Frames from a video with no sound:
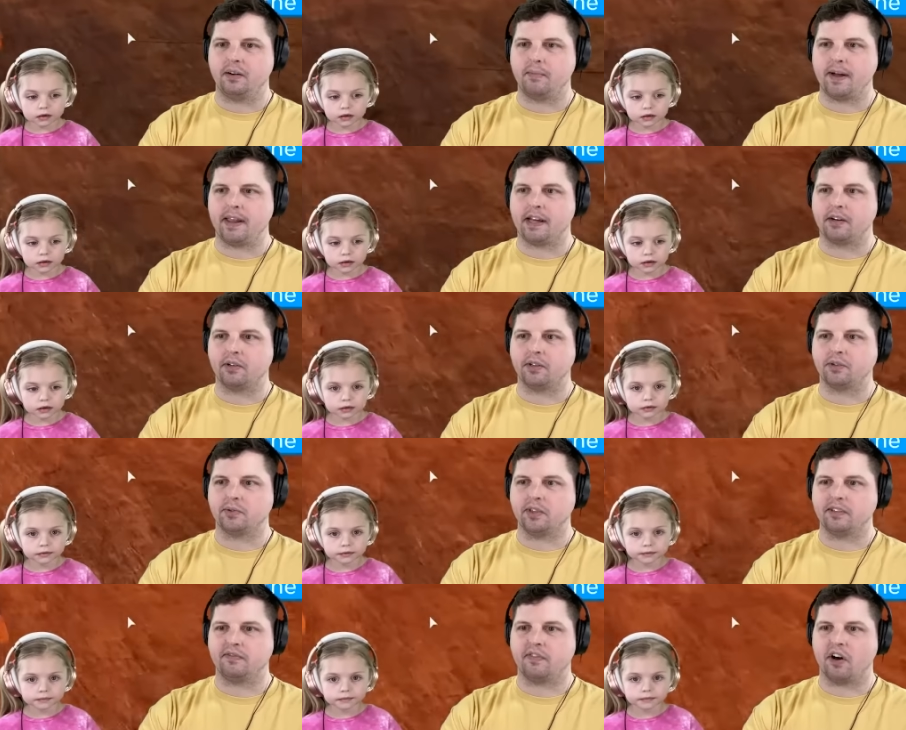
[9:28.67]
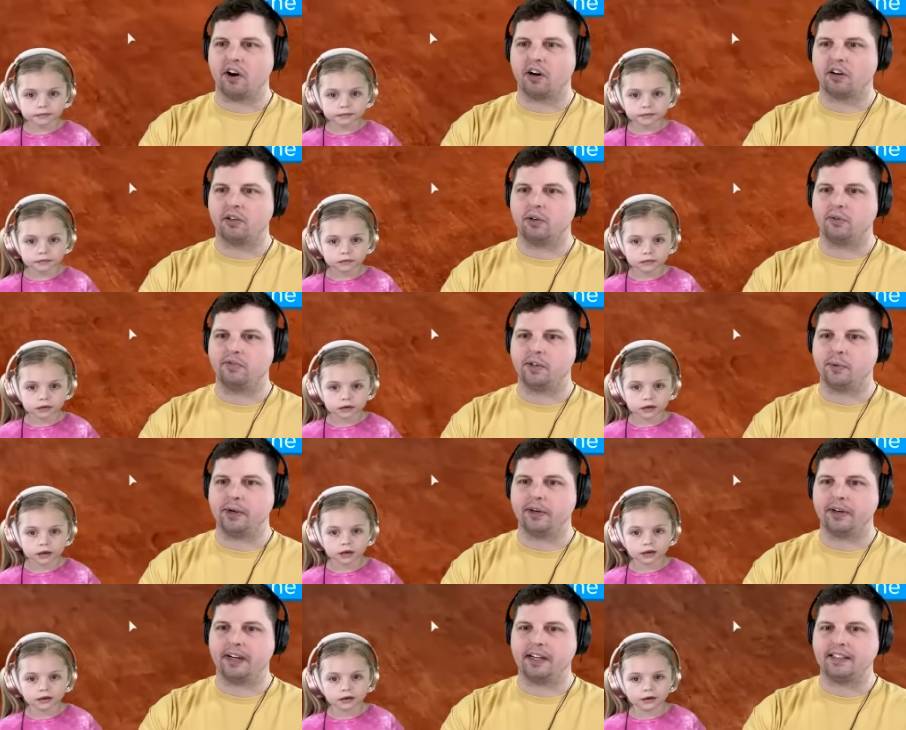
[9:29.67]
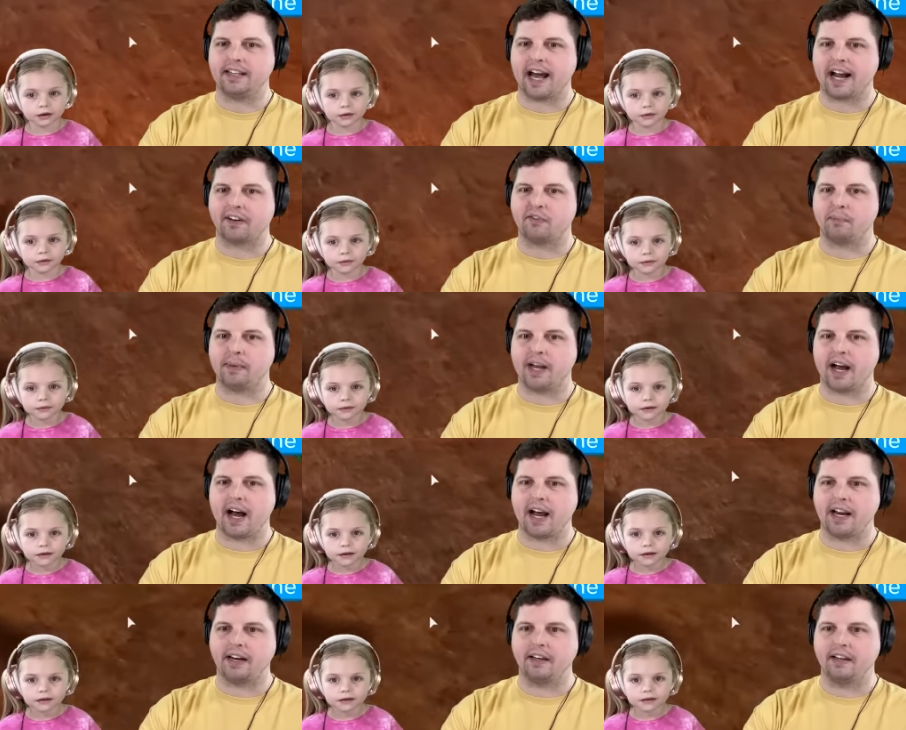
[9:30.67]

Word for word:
Speaker 1: Oh man, that girl's really far. Hopefully we don't get attacked from behind.